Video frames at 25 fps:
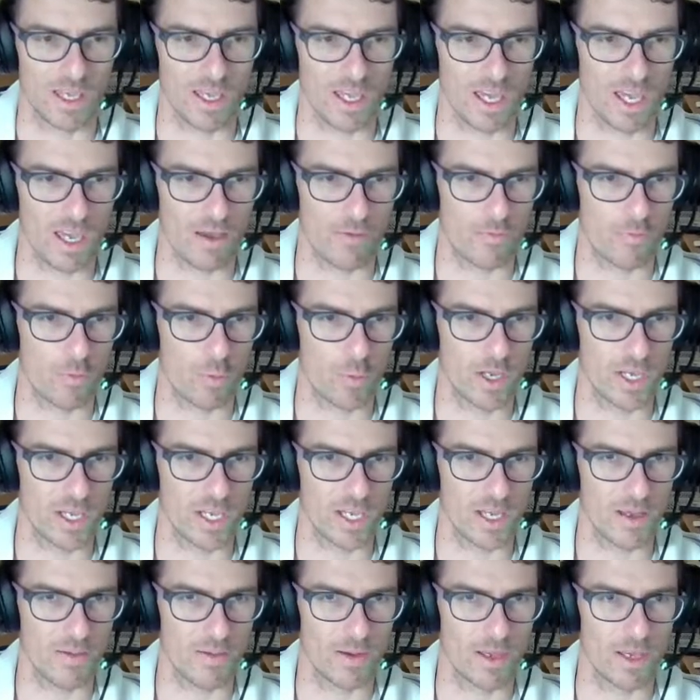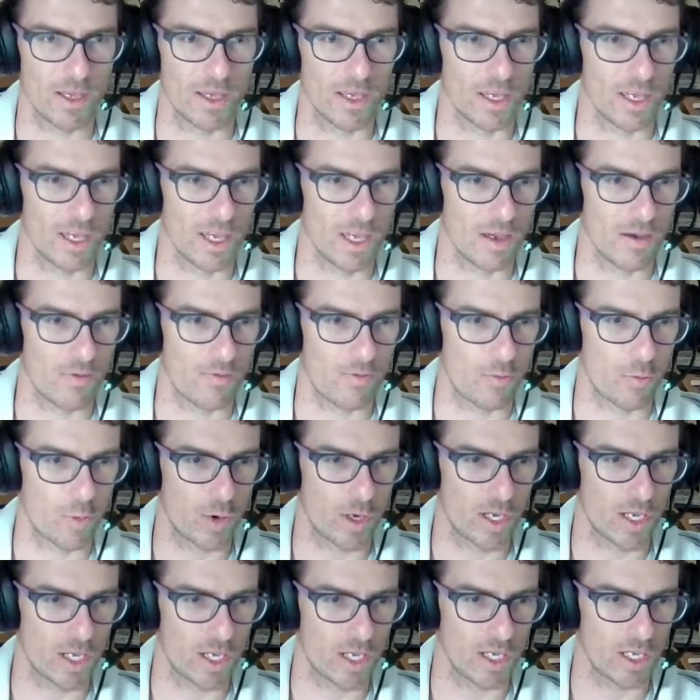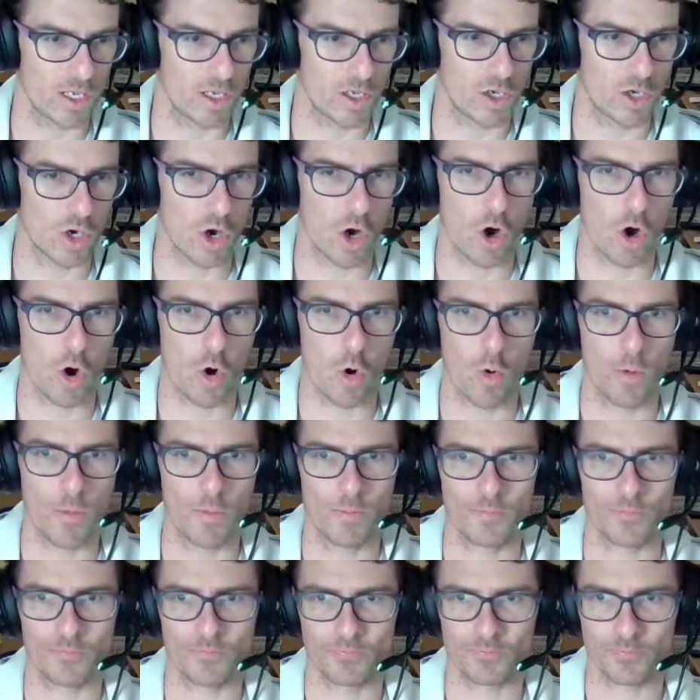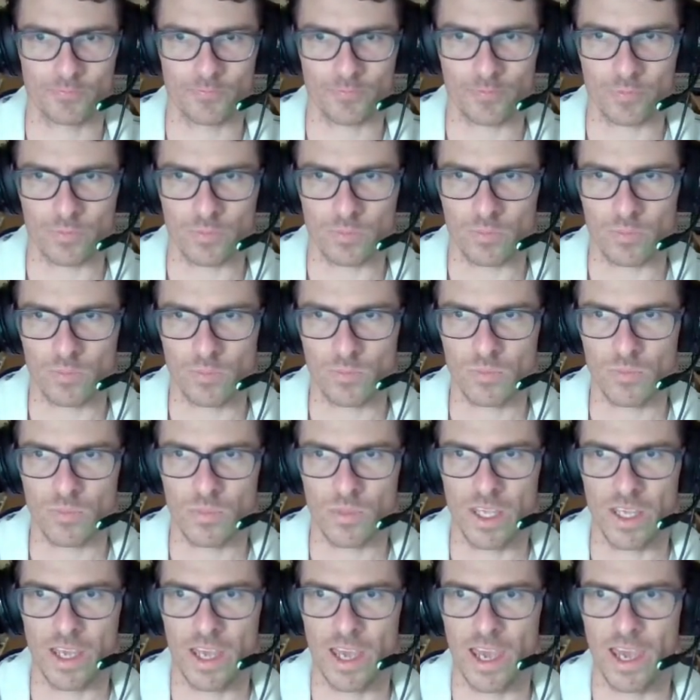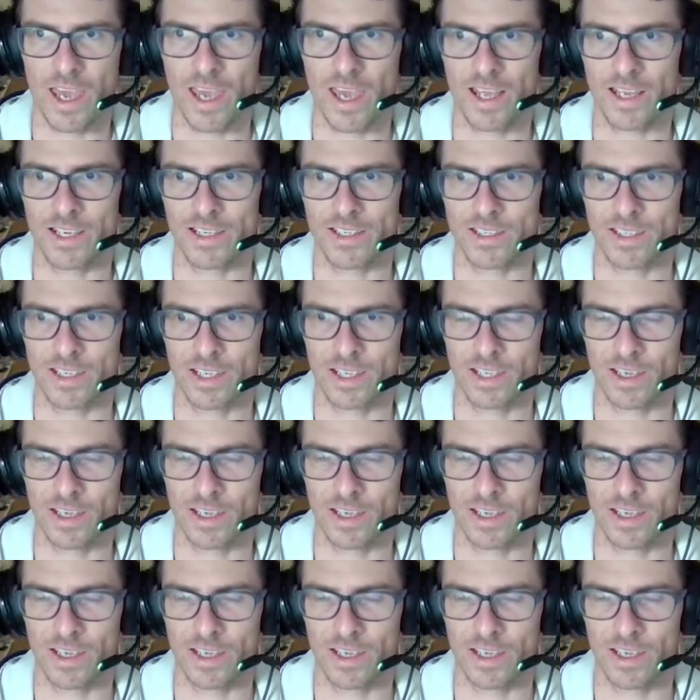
if we, if we go and